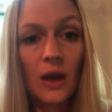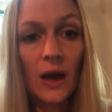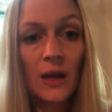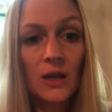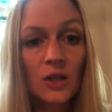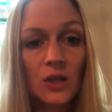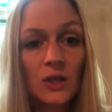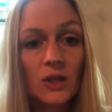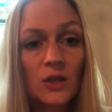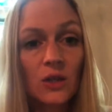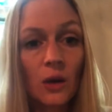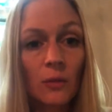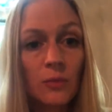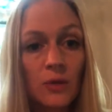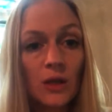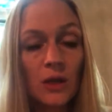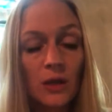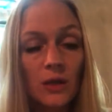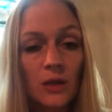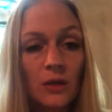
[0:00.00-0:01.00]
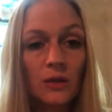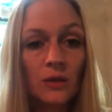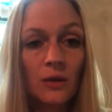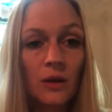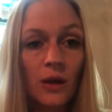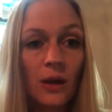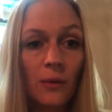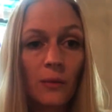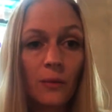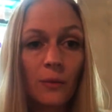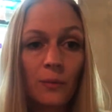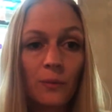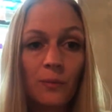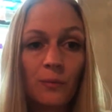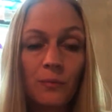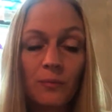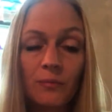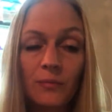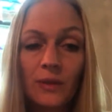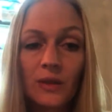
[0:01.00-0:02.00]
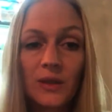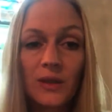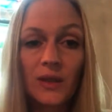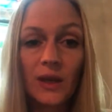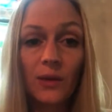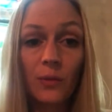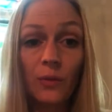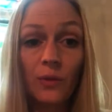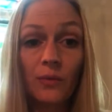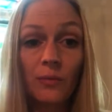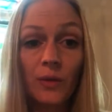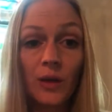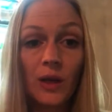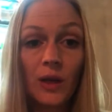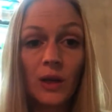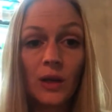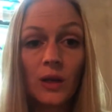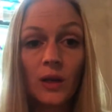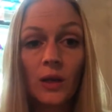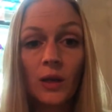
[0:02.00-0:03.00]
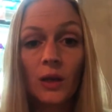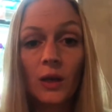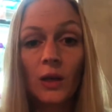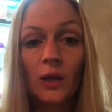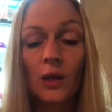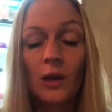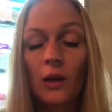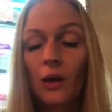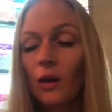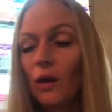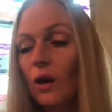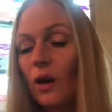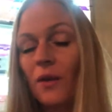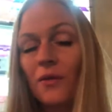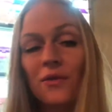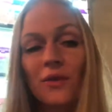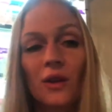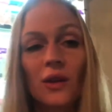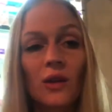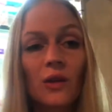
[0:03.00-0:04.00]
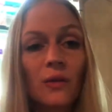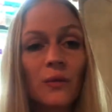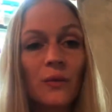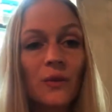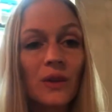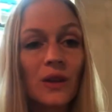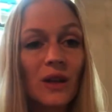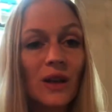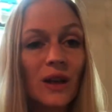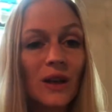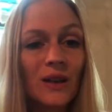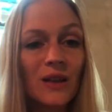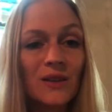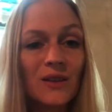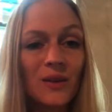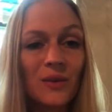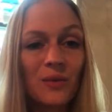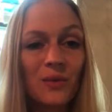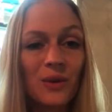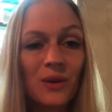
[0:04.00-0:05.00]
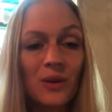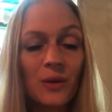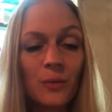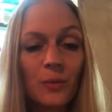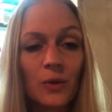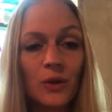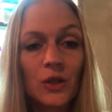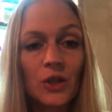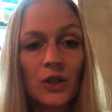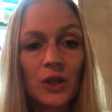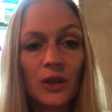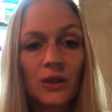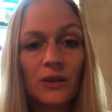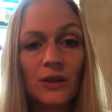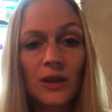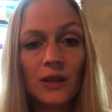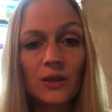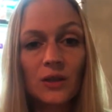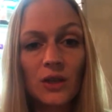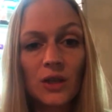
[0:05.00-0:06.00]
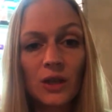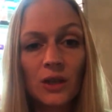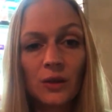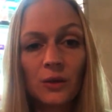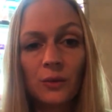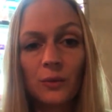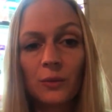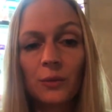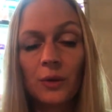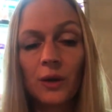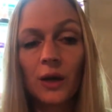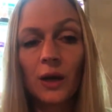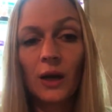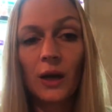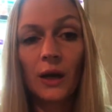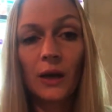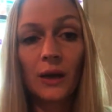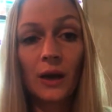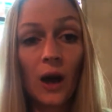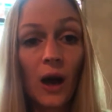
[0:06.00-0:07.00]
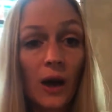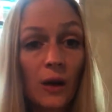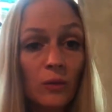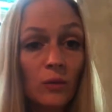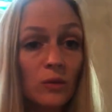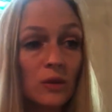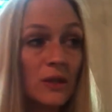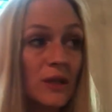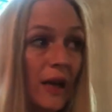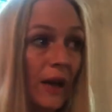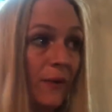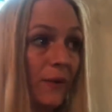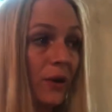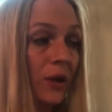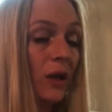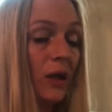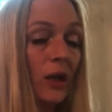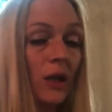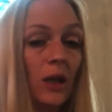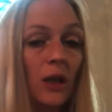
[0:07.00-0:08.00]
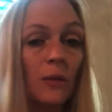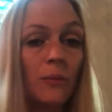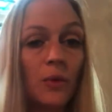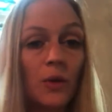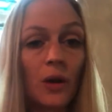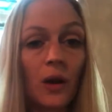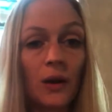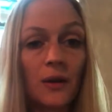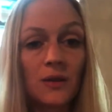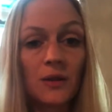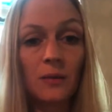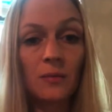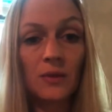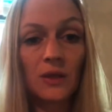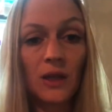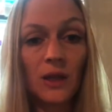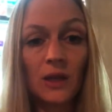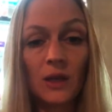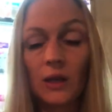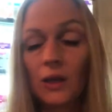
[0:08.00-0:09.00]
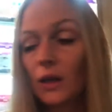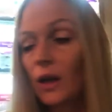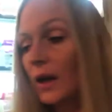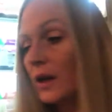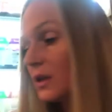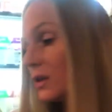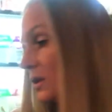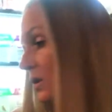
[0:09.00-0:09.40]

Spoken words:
actually stopped in and stayed with me, and thank you for the likes. I really appreciate that too. And I will definitely keep you guys updated as